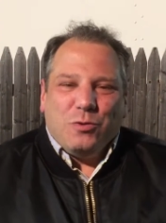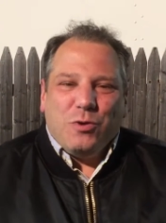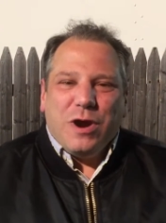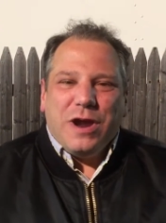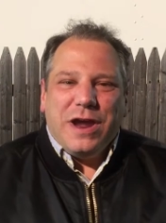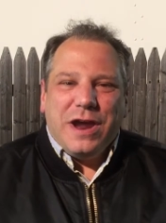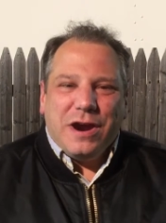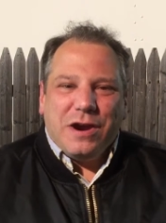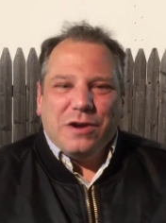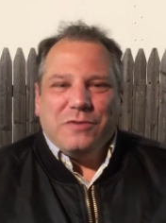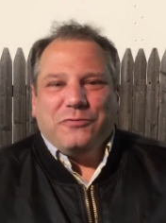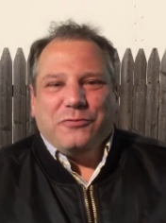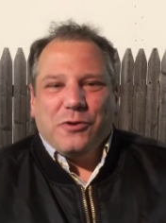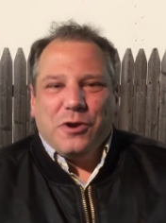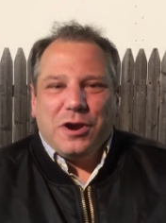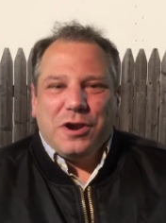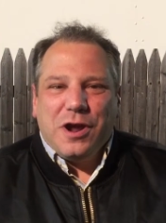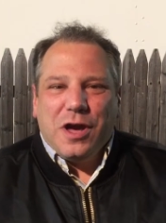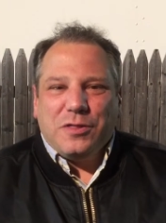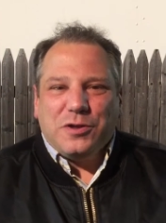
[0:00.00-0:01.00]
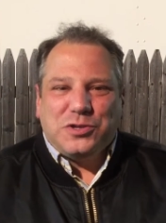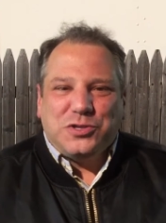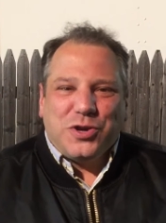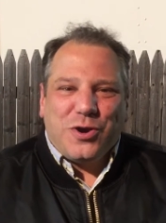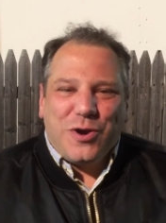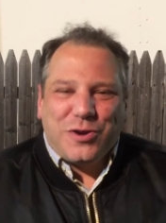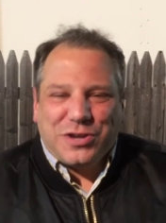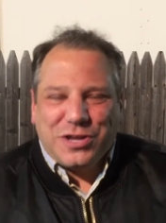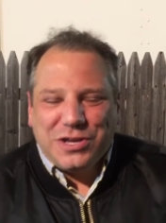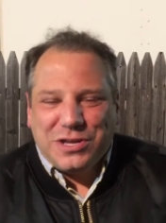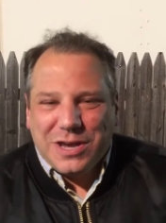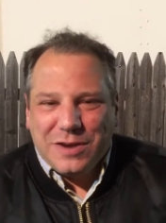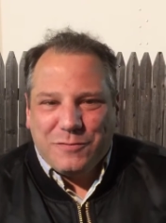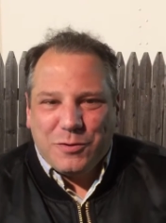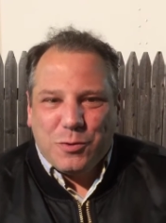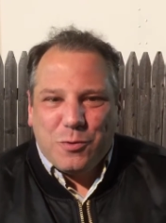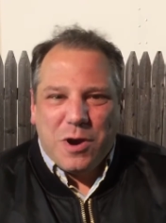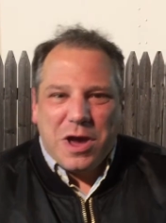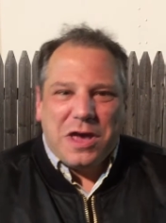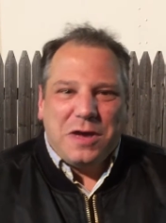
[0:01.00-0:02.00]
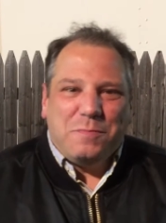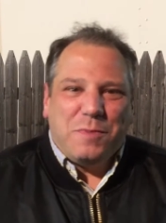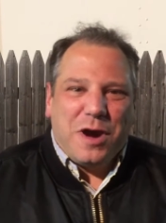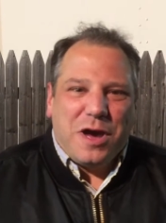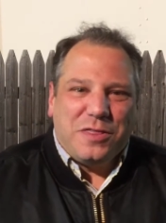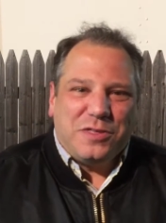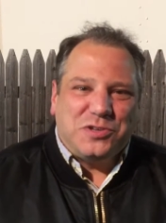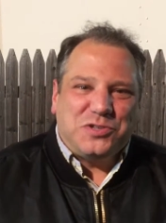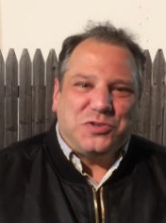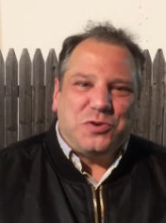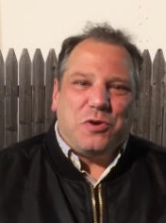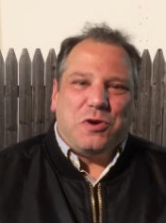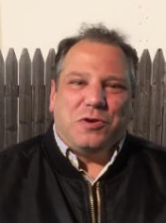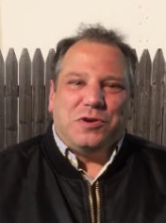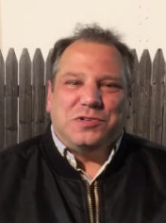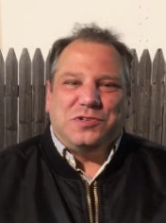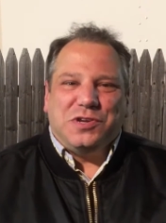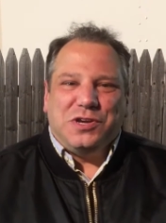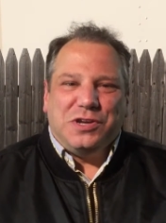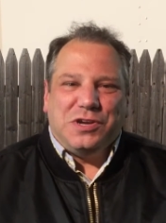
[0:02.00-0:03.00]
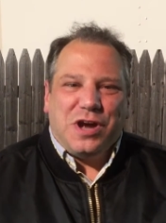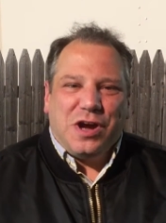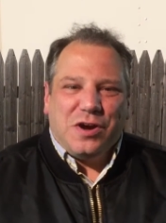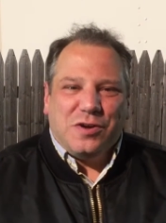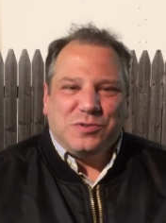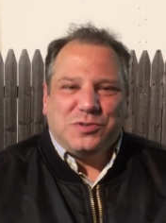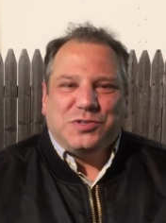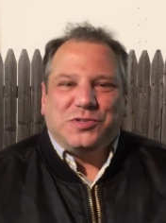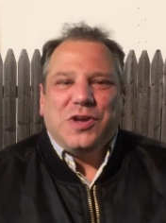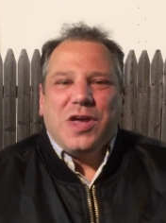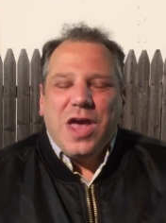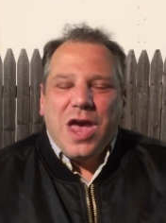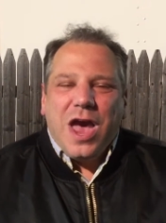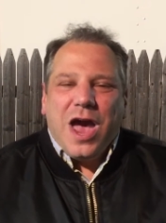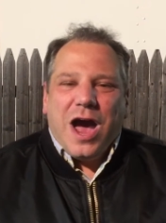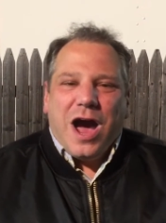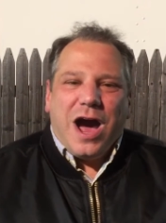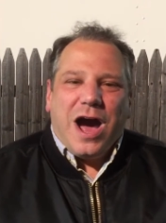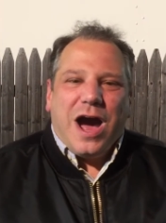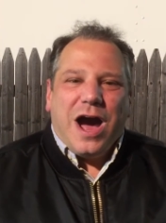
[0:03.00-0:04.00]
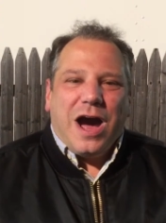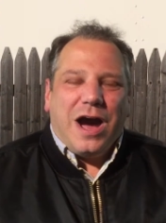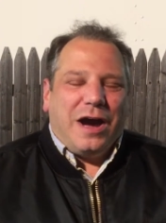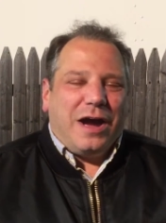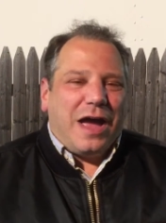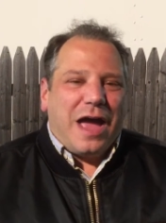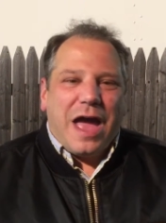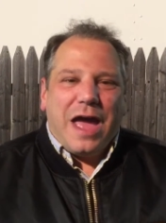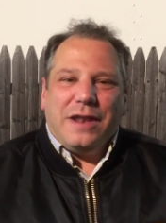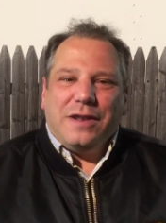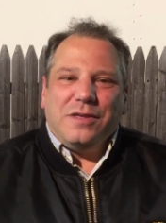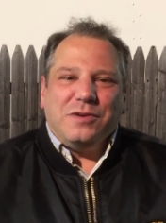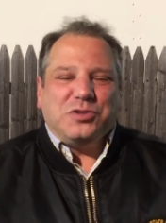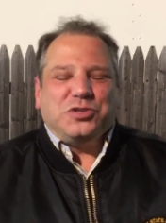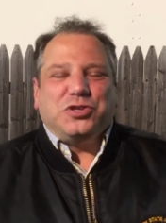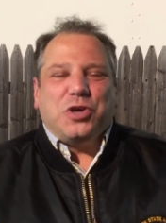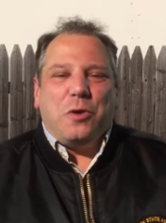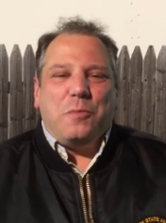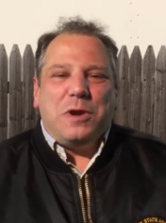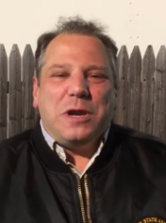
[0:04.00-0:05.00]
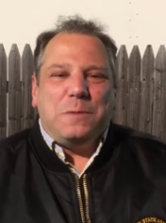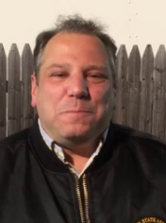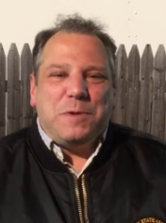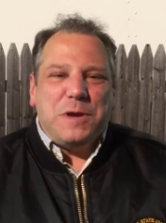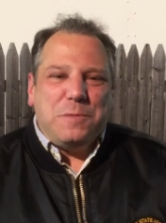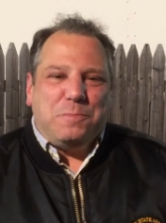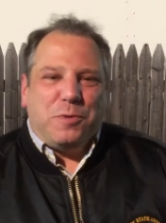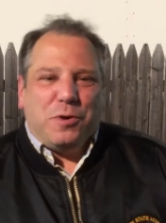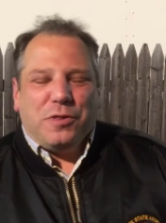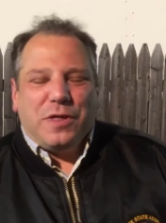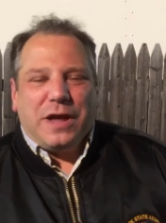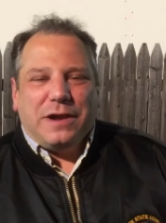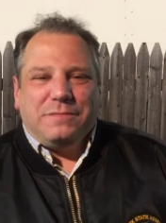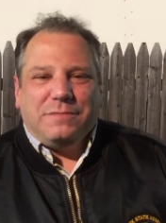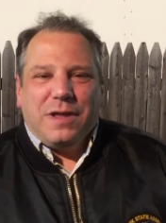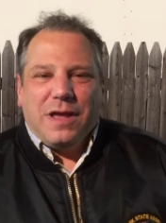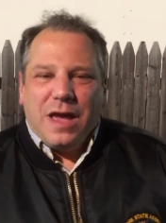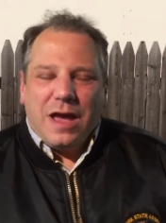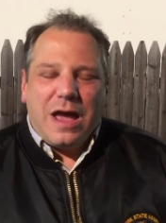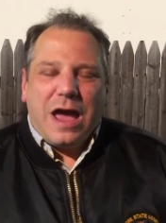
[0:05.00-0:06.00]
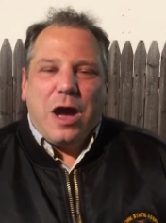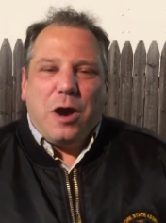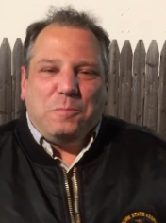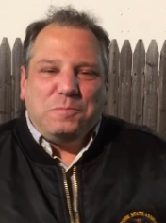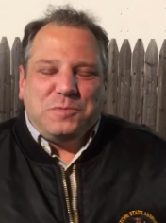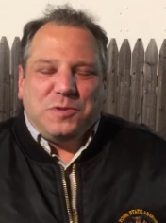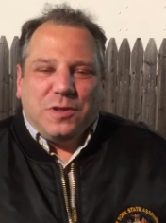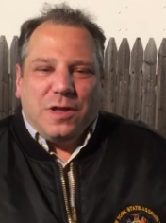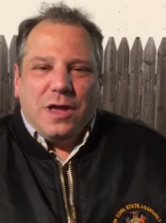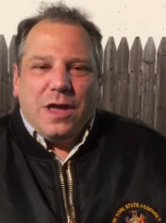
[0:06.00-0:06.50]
We're here for another turkey giveaway by the Sorrentinos, uh, and there's so many people that help